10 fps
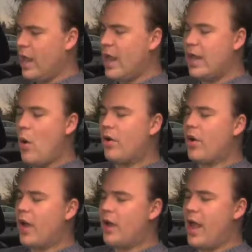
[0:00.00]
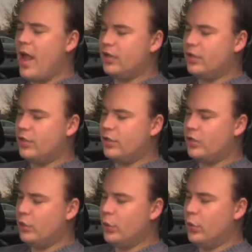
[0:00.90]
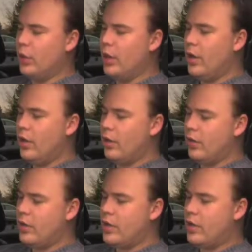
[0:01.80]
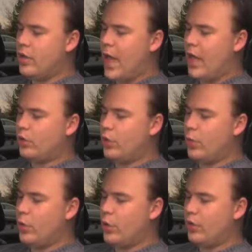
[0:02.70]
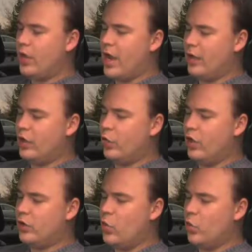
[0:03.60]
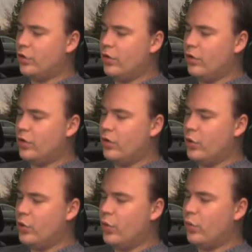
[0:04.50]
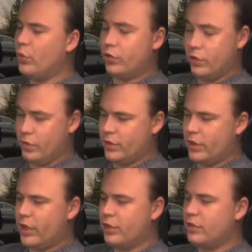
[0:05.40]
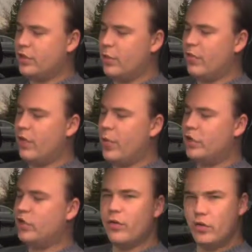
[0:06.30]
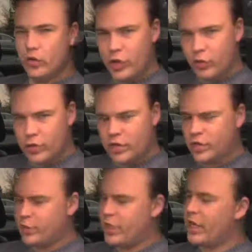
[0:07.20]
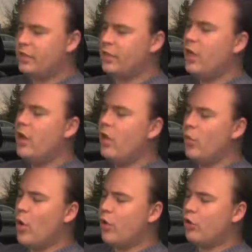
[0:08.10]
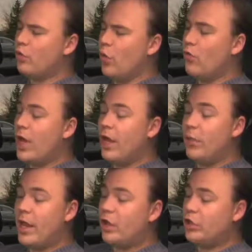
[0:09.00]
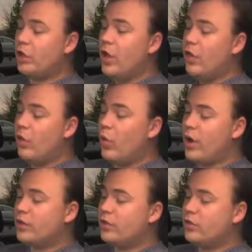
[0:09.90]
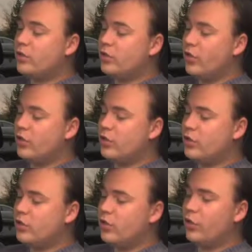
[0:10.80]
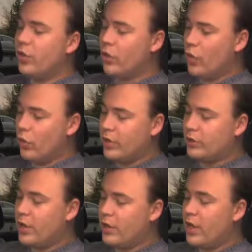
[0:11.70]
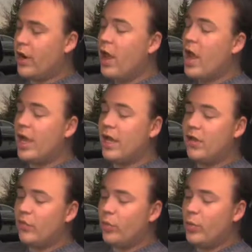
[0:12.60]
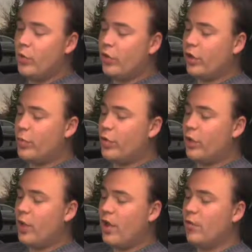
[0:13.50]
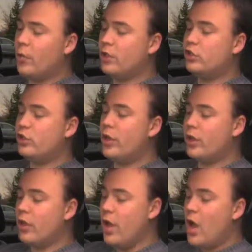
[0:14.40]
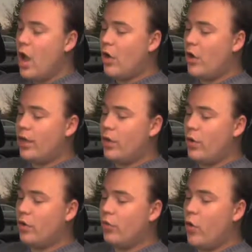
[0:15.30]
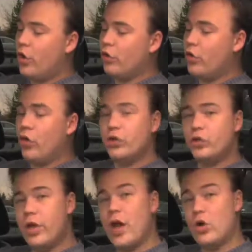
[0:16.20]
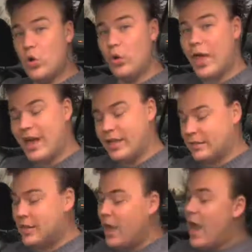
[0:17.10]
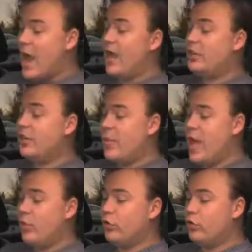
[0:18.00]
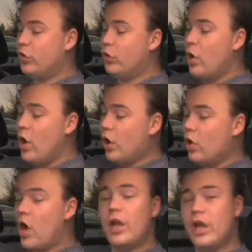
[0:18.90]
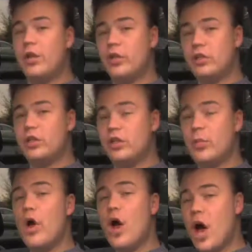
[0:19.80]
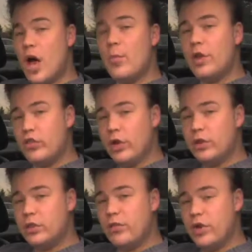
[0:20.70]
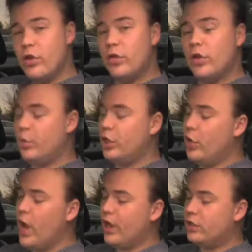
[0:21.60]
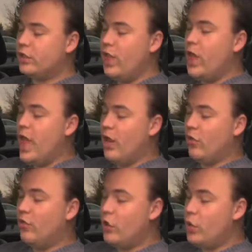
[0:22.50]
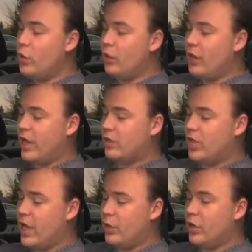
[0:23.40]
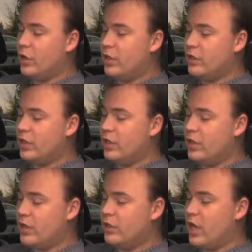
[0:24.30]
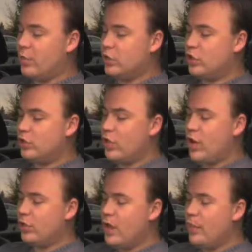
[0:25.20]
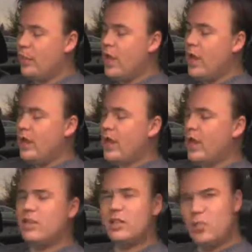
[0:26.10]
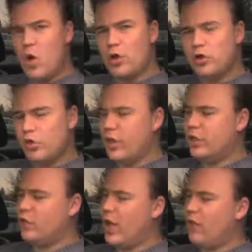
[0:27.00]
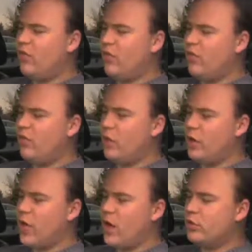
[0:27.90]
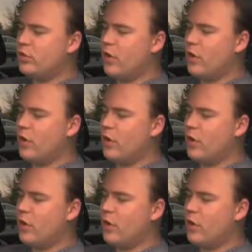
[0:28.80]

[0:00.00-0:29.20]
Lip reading: and now I've got an access to the actual computer, the IT Reach portion of this computer. You can see here system information gives you general system stats, remote control, file manager, the processes, services, you can read the whole list right there. I can even reboot the computer right from this screen. I'll go ahead and go into remote control to how cool that is. I actually am able to log into the system on my Trio 700WX and view the desktop. Here you can see the desktop has just popped up. Now it's a small screen, so I have different viewing options. I can